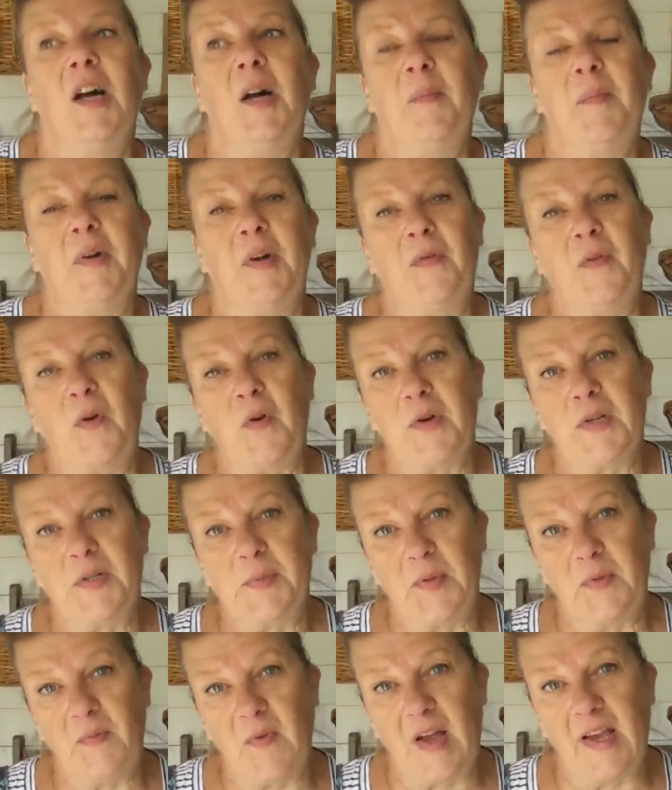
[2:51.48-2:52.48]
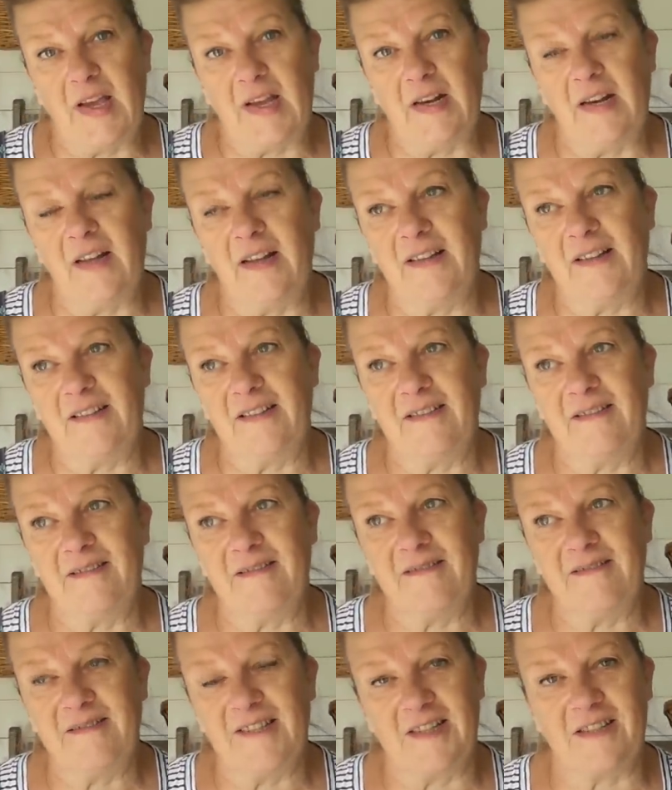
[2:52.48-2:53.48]
But of course with rain,
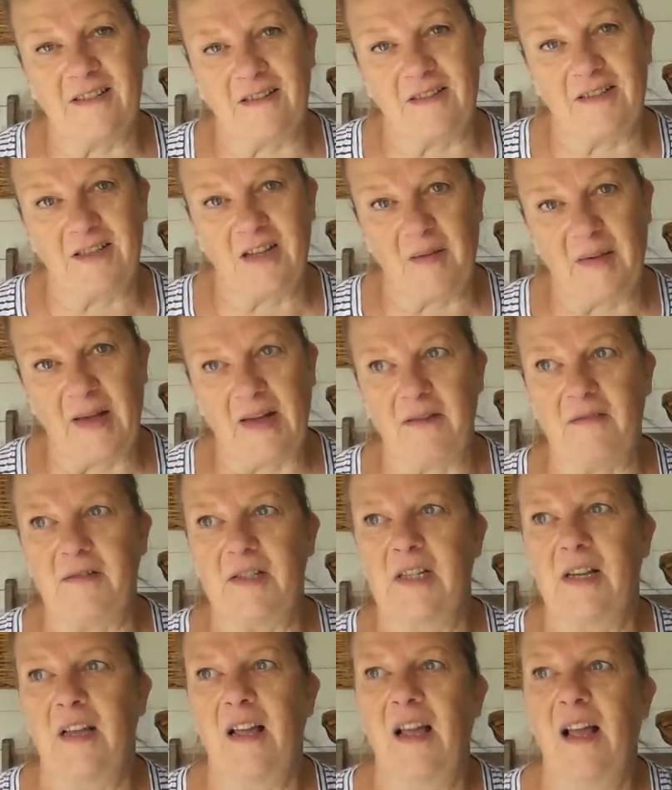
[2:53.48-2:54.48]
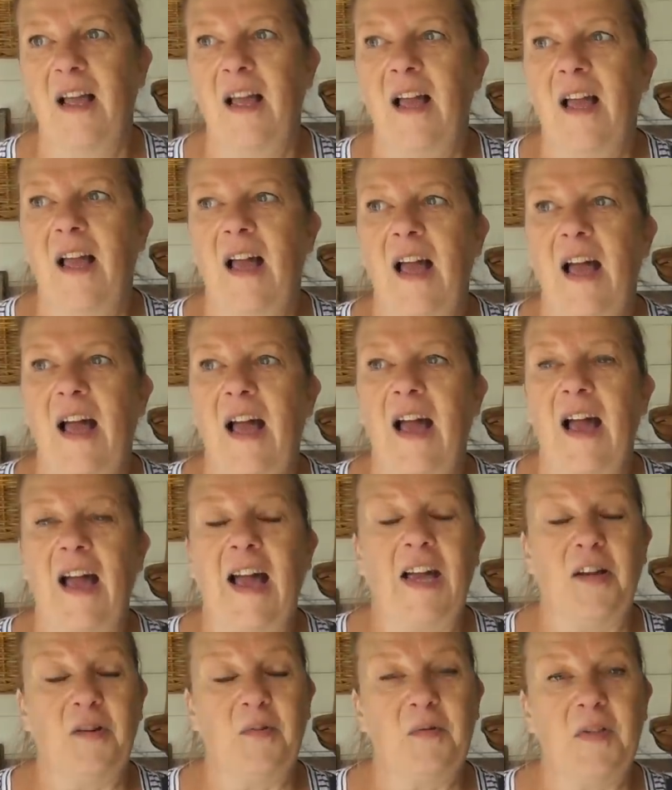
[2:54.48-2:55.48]
the slugs come out.
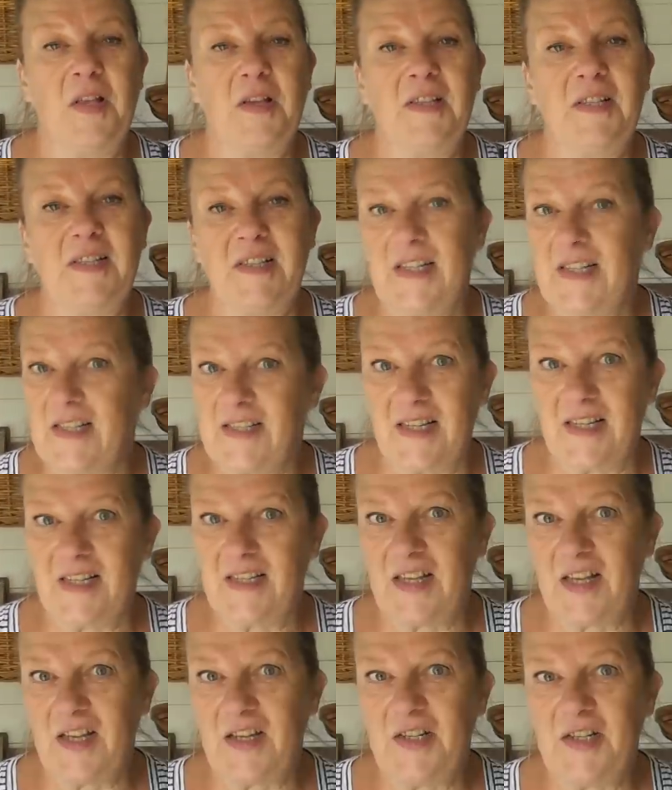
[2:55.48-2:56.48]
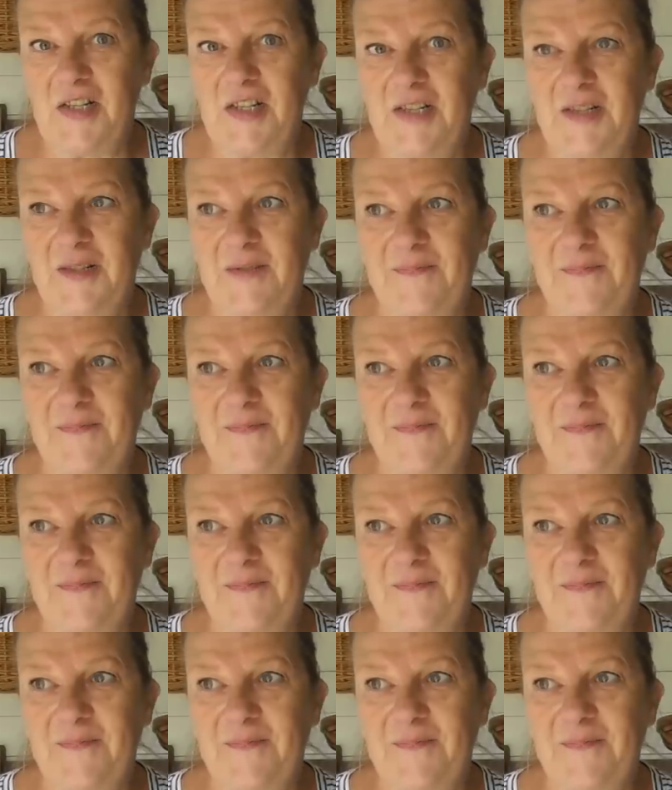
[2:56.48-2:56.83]
And all those seeds I sowed,